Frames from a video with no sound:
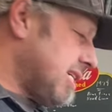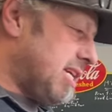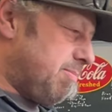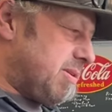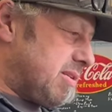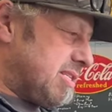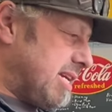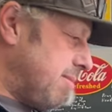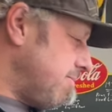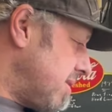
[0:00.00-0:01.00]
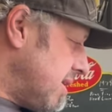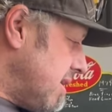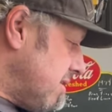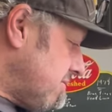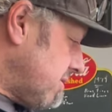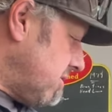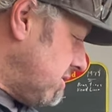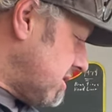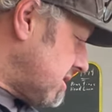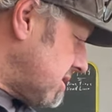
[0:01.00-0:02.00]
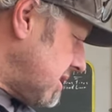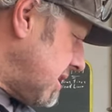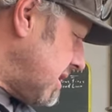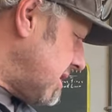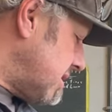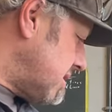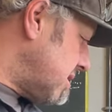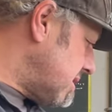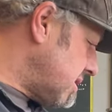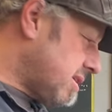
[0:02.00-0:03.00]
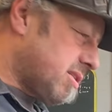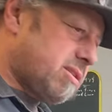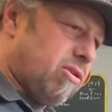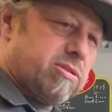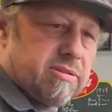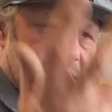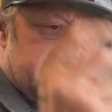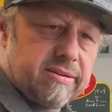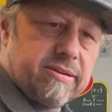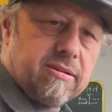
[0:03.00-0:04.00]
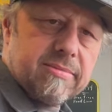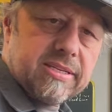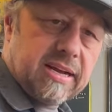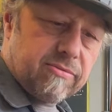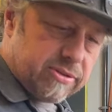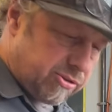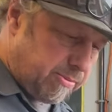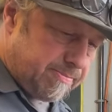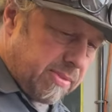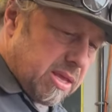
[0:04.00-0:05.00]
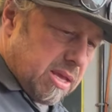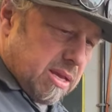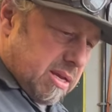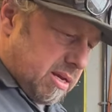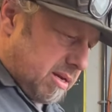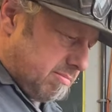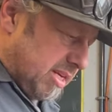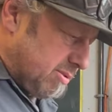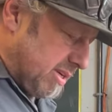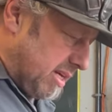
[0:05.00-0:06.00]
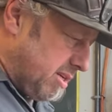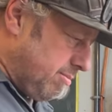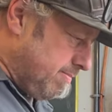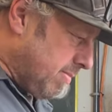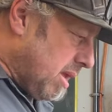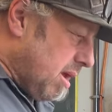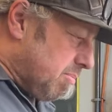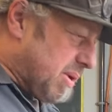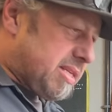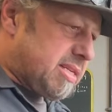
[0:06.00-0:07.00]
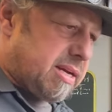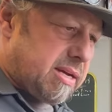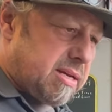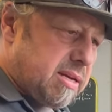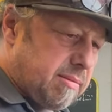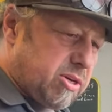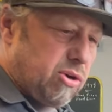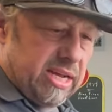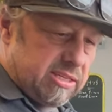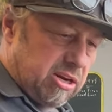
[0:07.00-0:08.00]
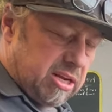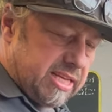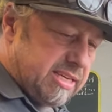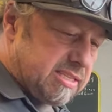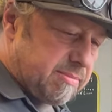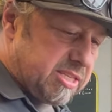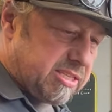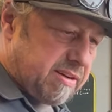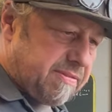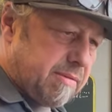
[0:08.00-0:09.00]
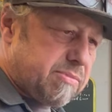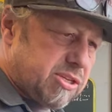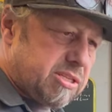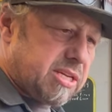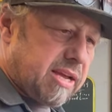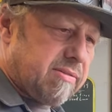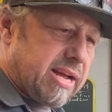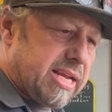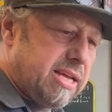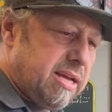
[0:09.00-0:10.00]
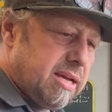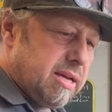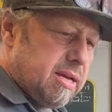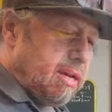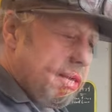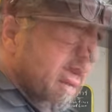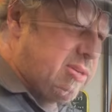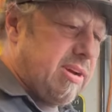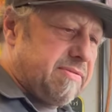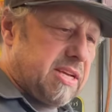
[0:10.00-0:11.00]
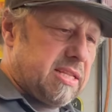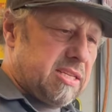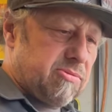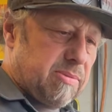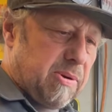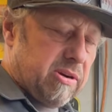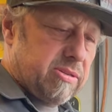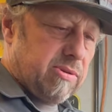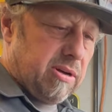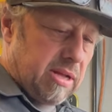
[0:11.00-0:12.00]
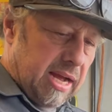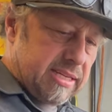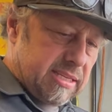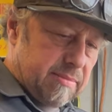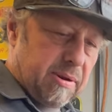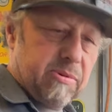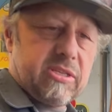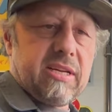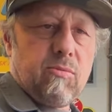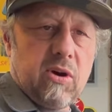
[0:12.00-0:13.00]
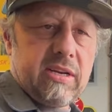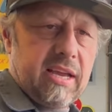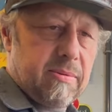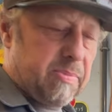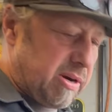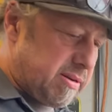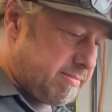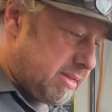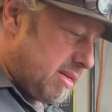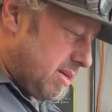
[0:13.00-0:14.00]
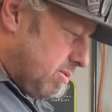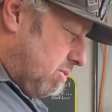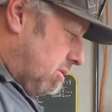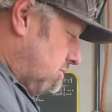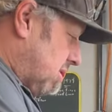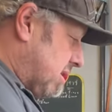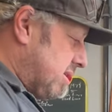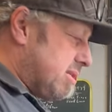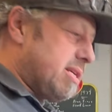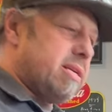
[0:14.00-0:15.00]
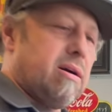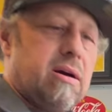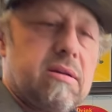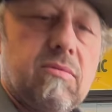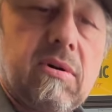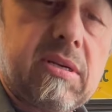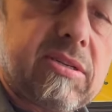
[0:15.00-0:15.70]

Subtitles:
keep it the same for the looks, and because also that steering column doesn't have one. So that's what I got to do. But I'm going to go ahead and start cleaning some of this stuff up just to get ready. I do have to get this one apart as well. Remember I said one came apart? Well, one did not. One